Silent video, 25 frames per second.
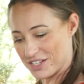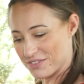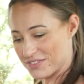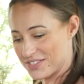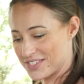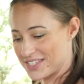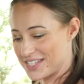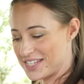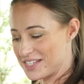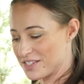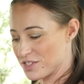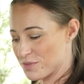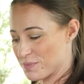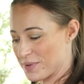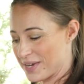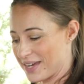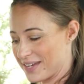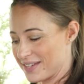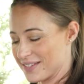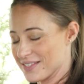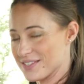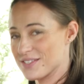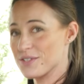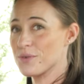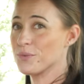of seat
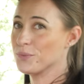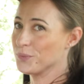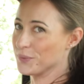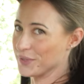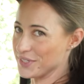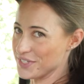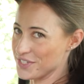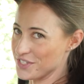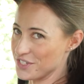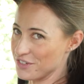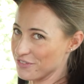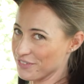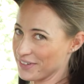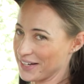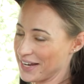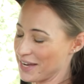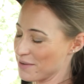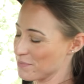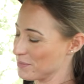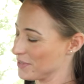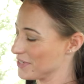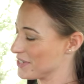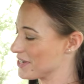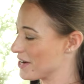space once you've clambered